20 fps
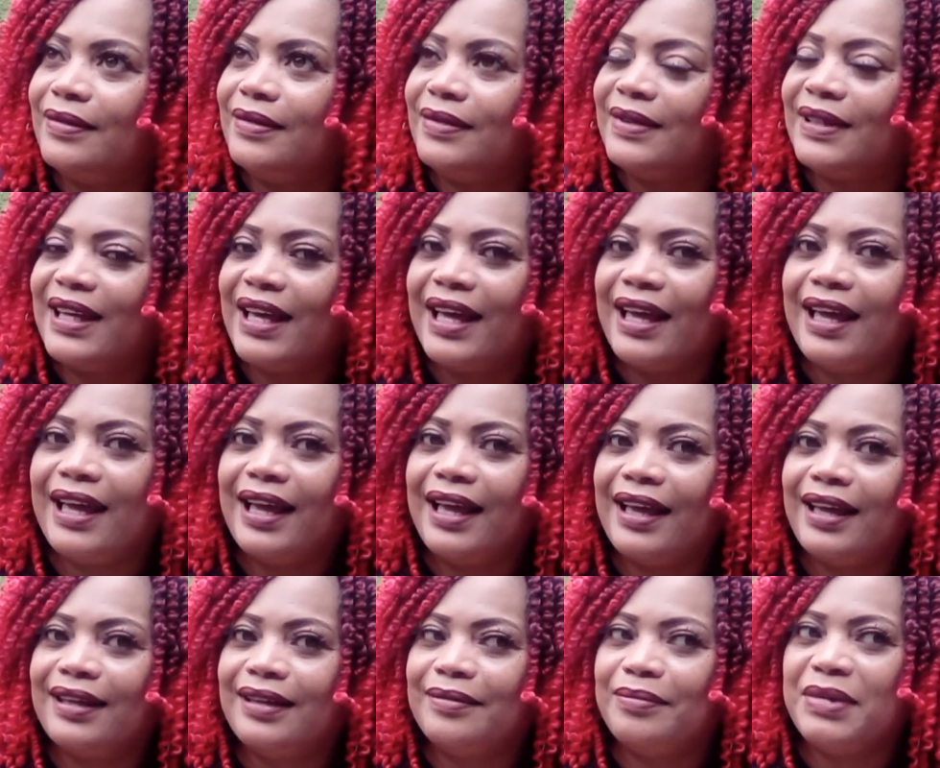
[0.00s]
God,
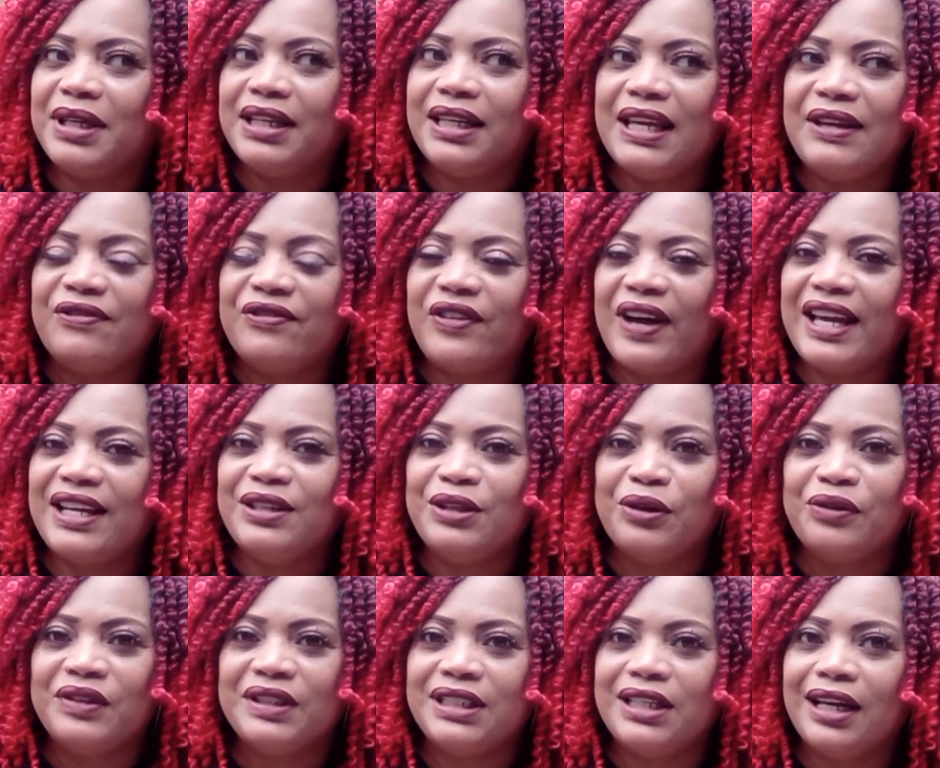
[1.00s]
man, they fighting
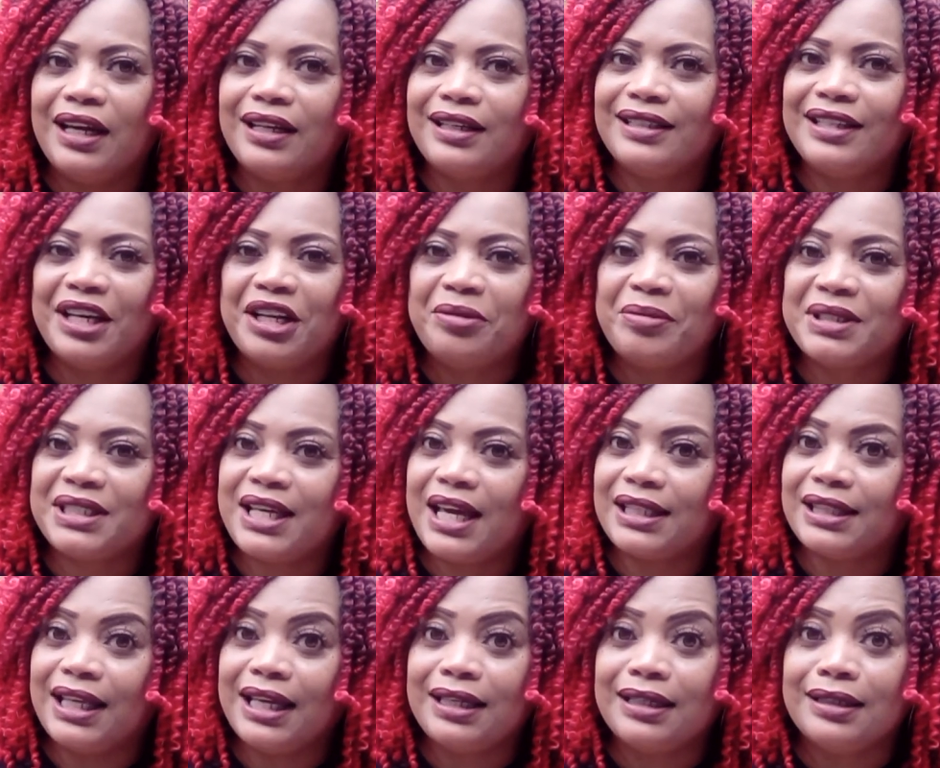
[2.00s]
over Donna. Donna must got
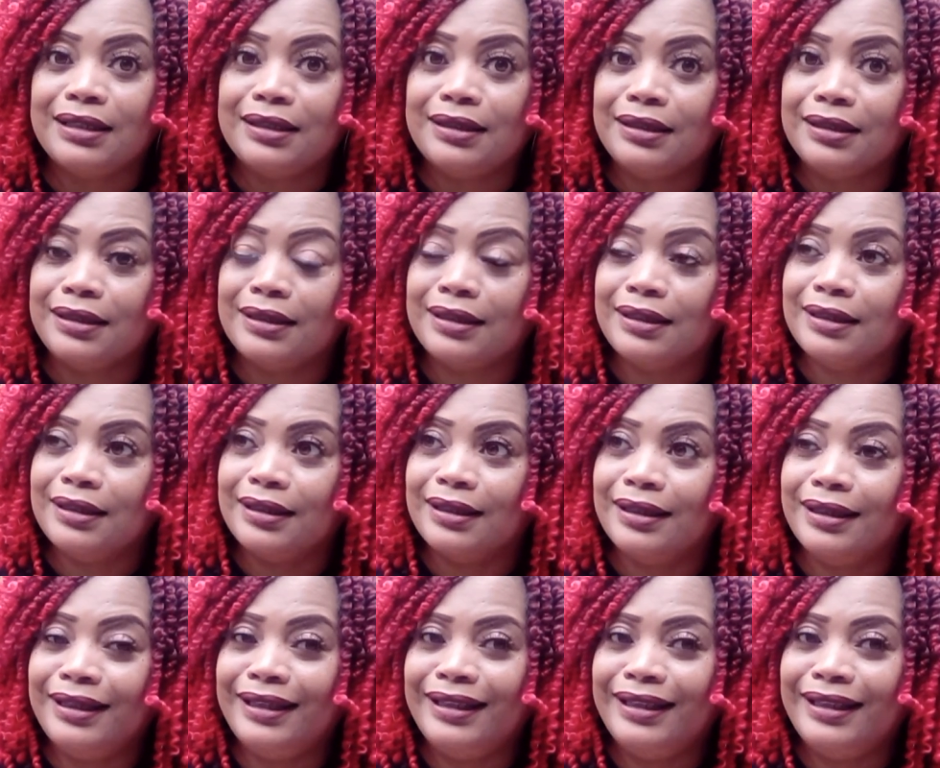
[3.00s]
that good, huh?